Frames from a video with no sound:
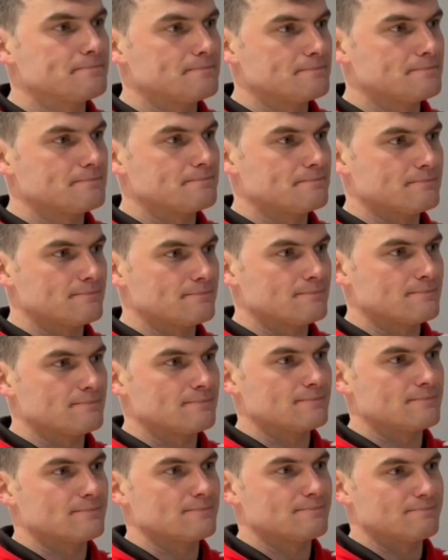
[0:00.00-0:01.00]
landmark
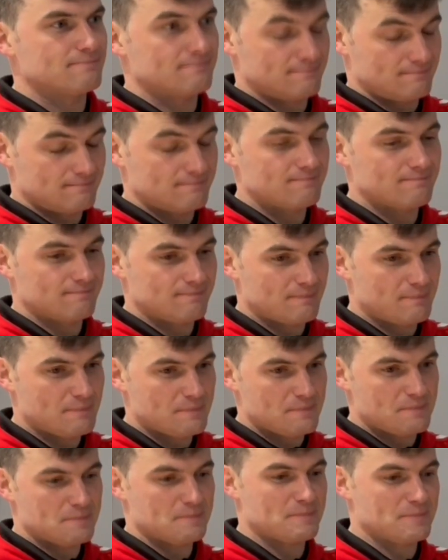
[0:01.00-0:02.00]
250 games for
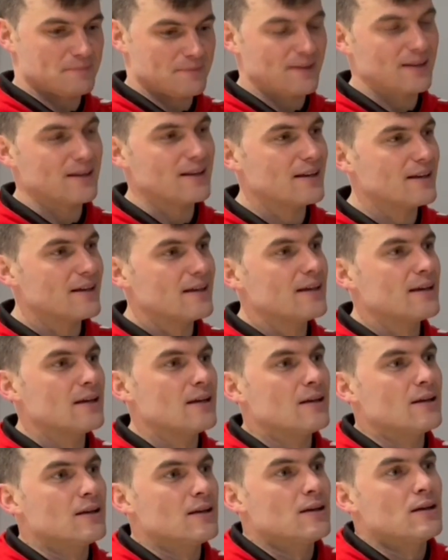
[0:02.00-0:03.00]
Crusaders. I'm sure that one
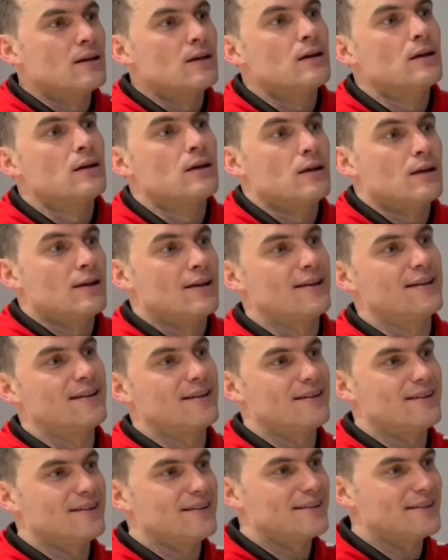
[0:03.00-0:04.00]
will live long in
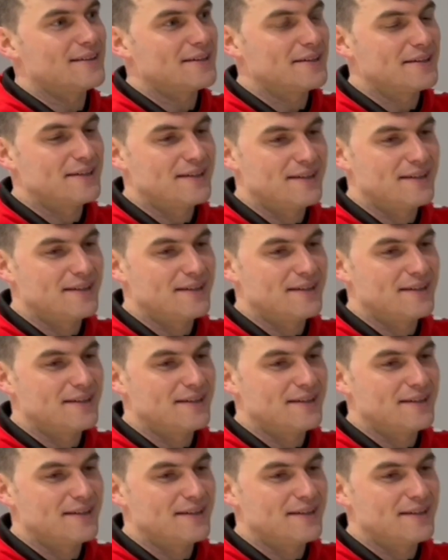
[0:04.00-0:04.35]
the memory.